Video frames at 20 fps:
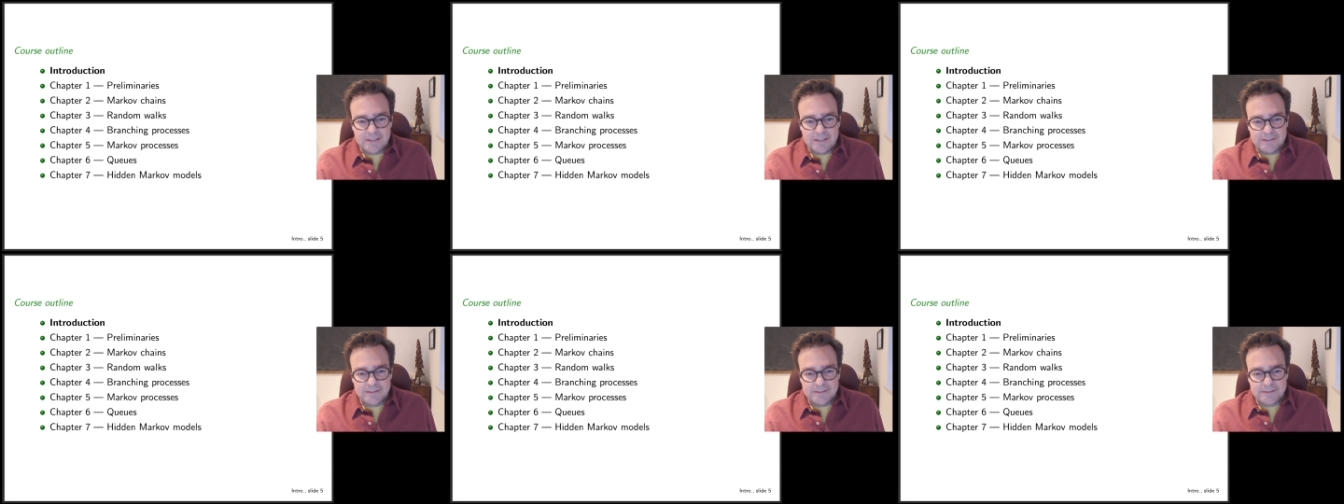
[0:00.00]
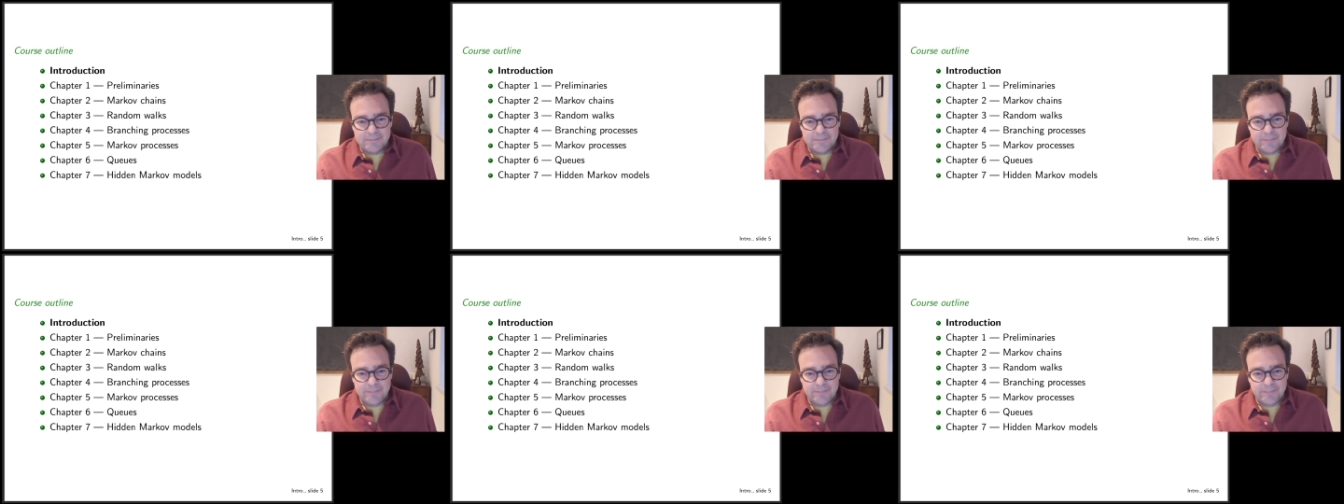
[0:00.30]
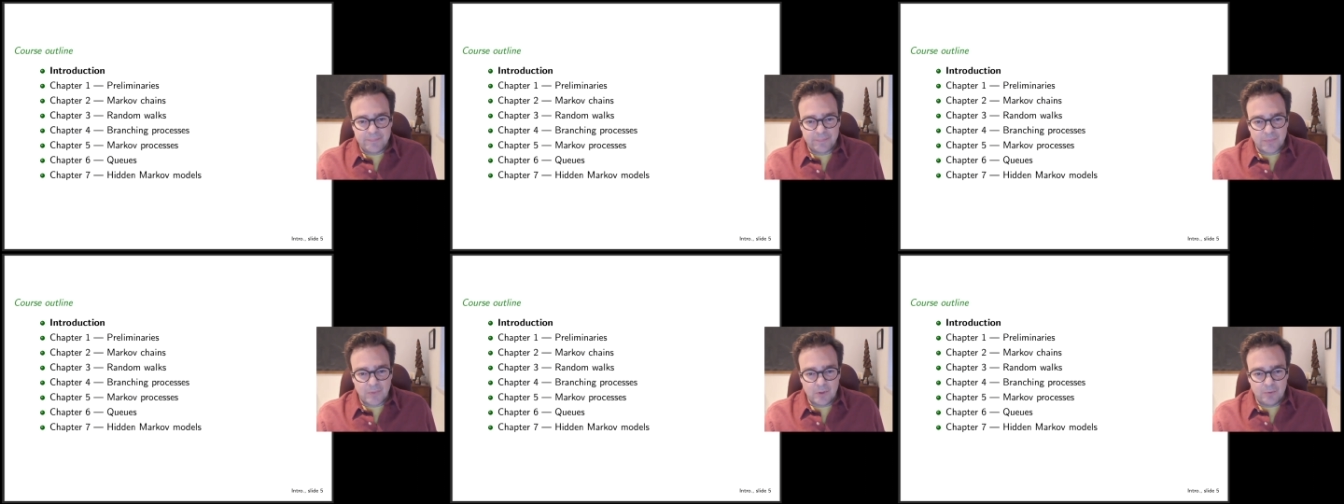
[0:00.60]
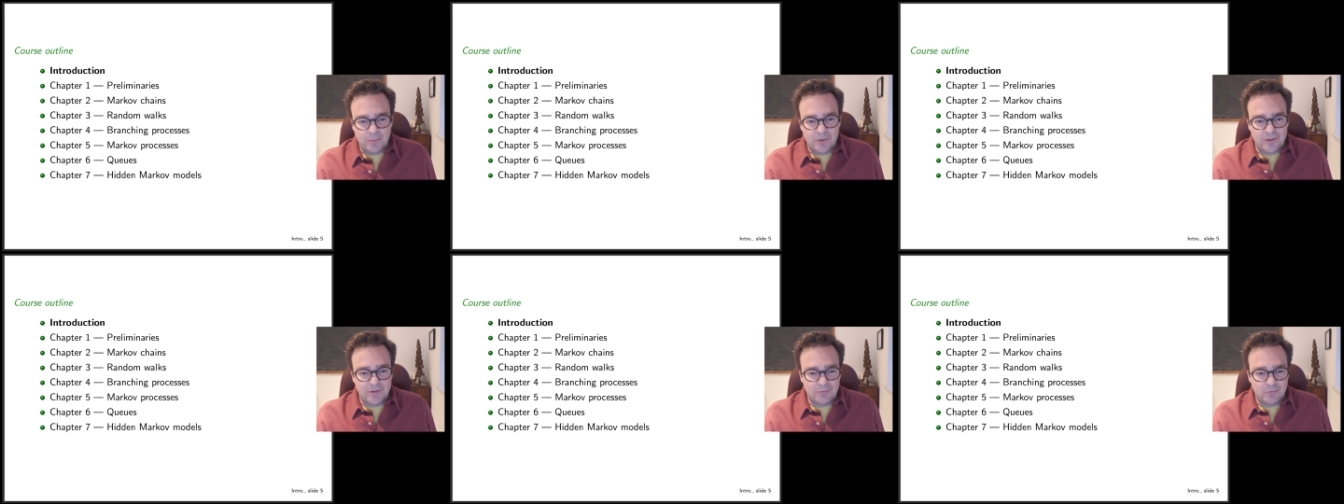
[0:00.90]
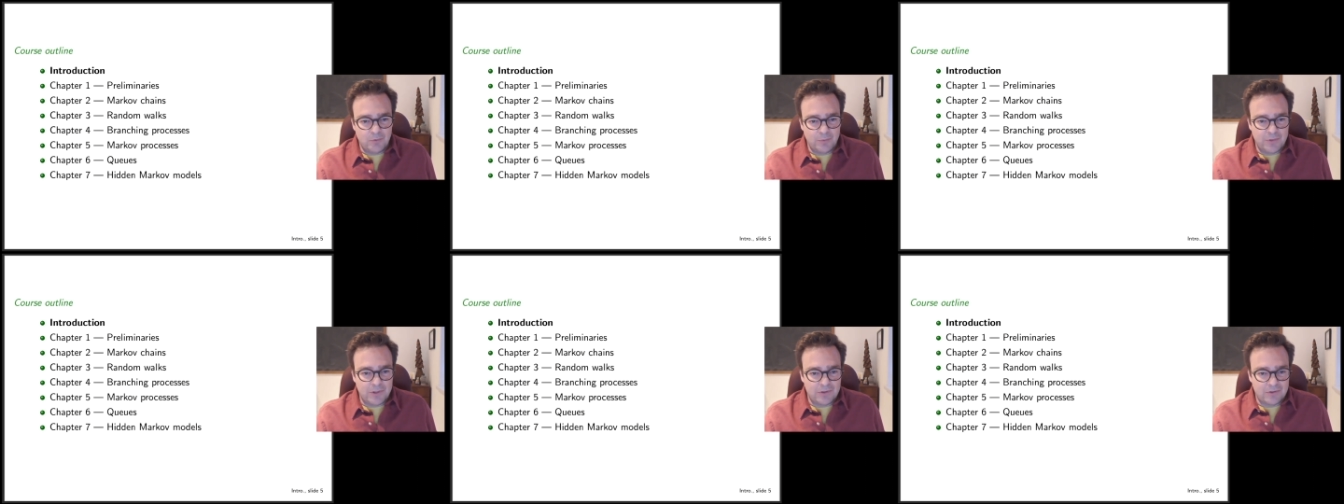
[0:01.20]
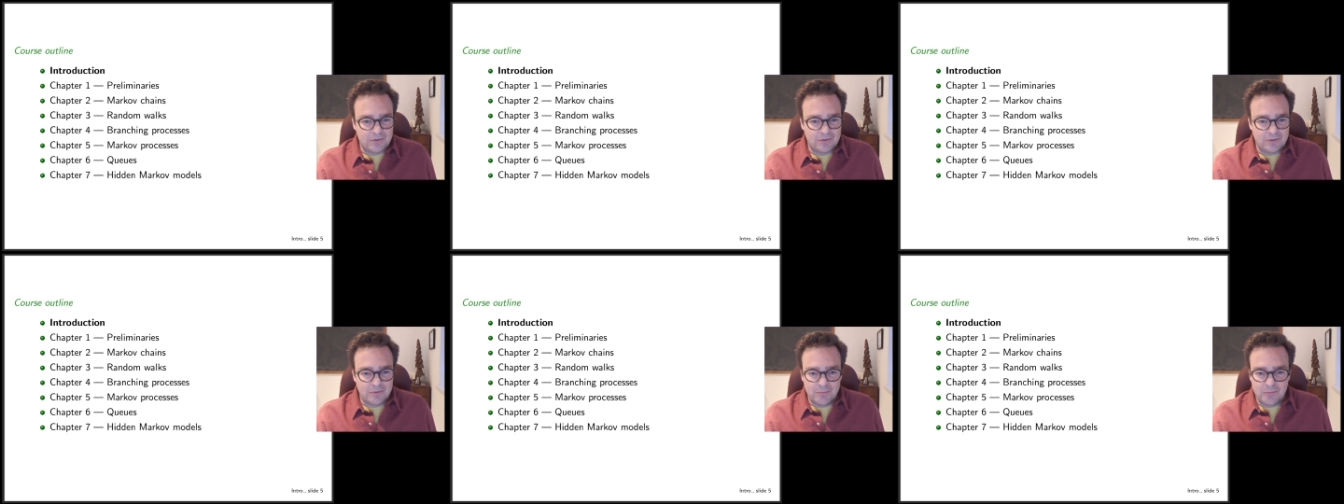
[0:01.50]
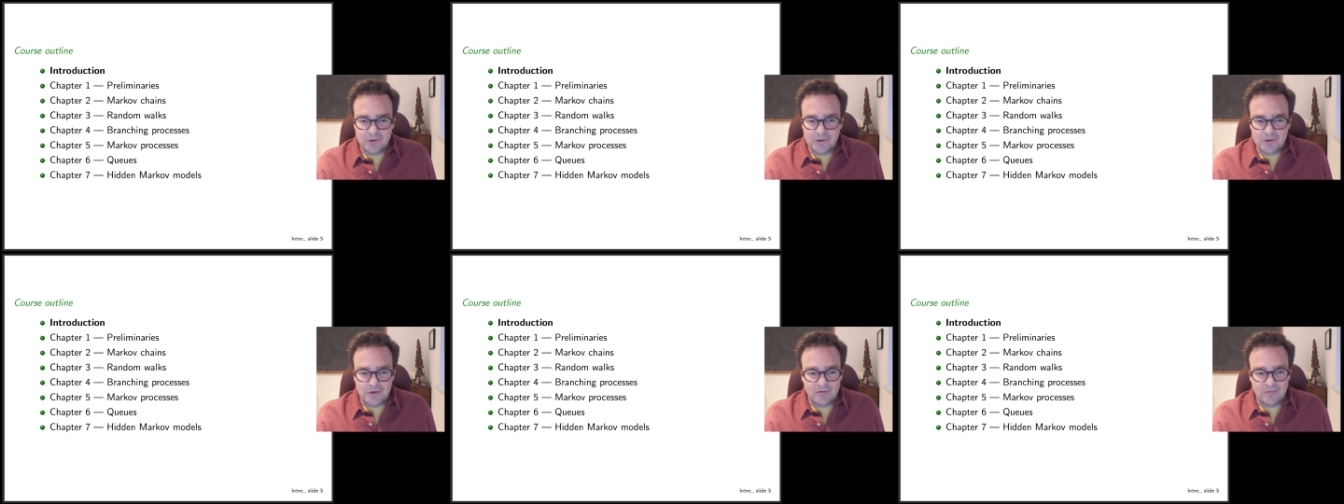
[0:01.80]
um, but we'll be calling them
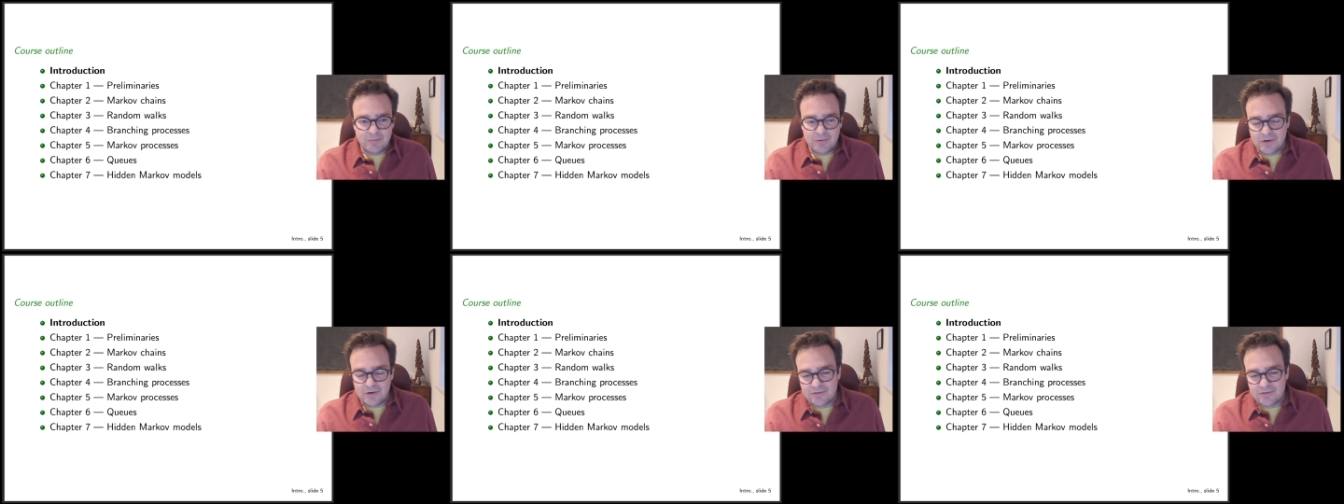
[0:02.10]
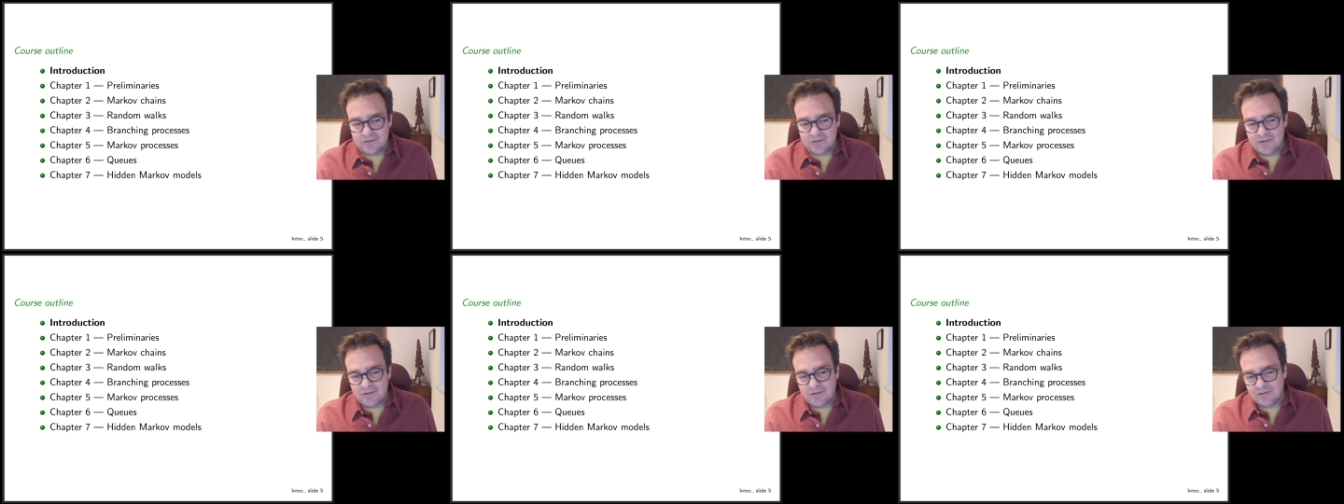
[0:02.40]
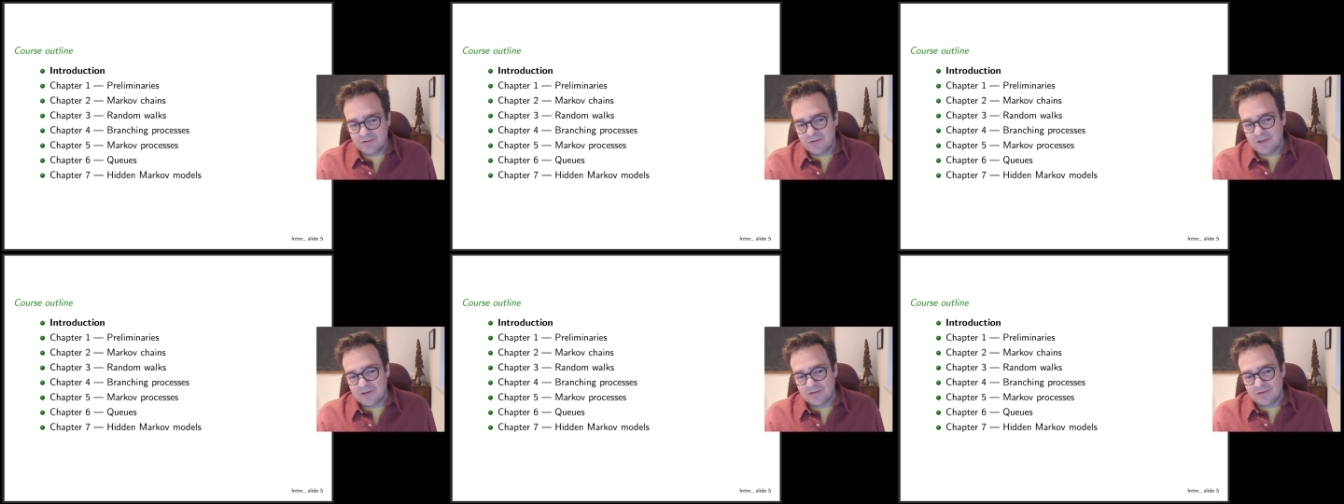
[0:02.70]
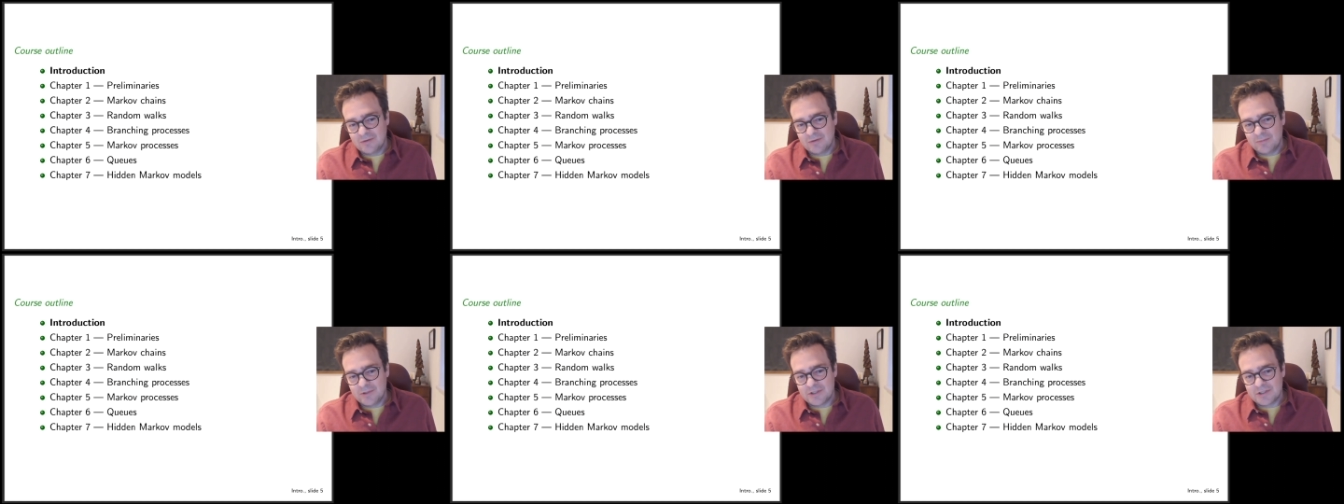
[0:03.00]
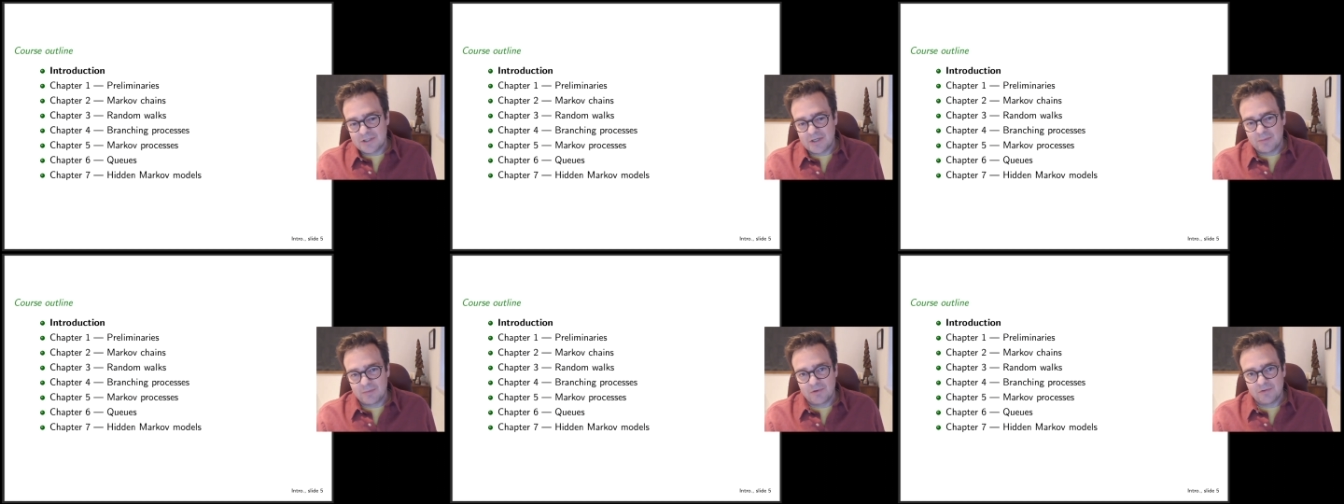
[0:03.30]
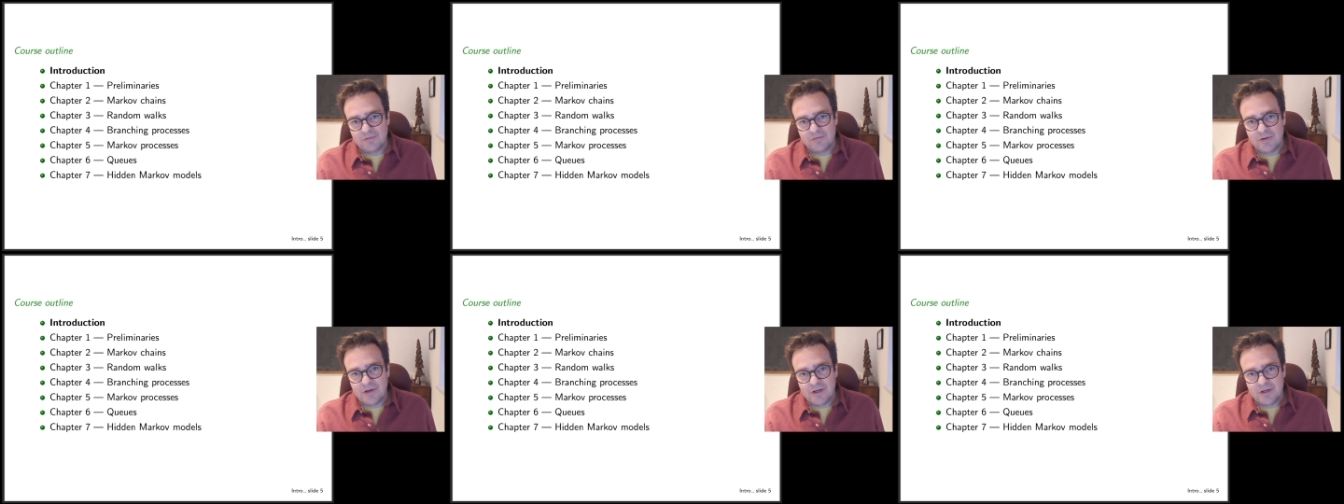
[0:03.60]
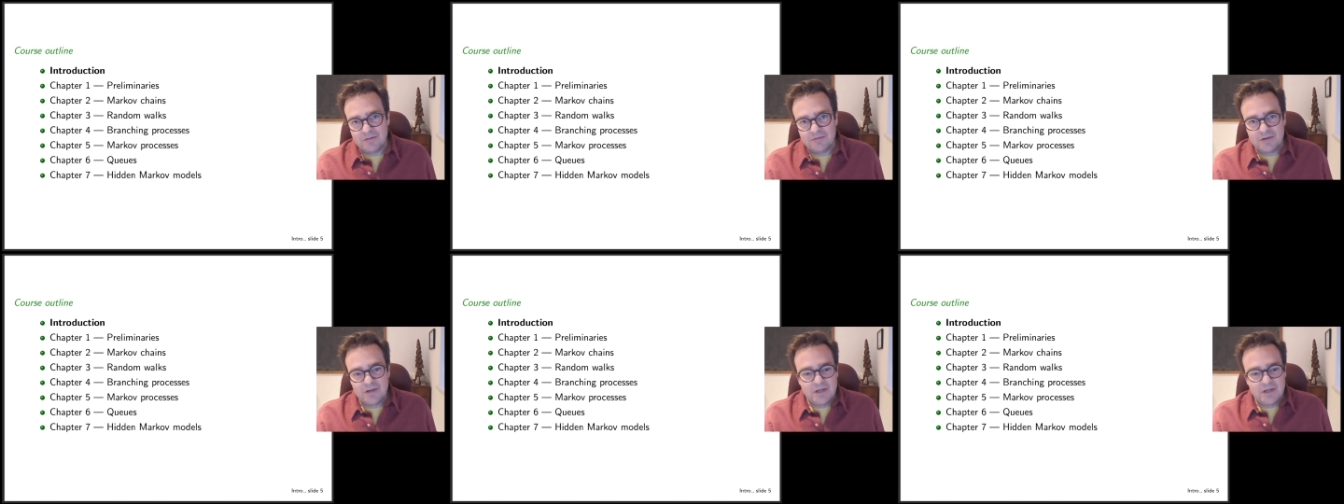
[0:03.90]
Markov processes. So that's going to be in chapter five.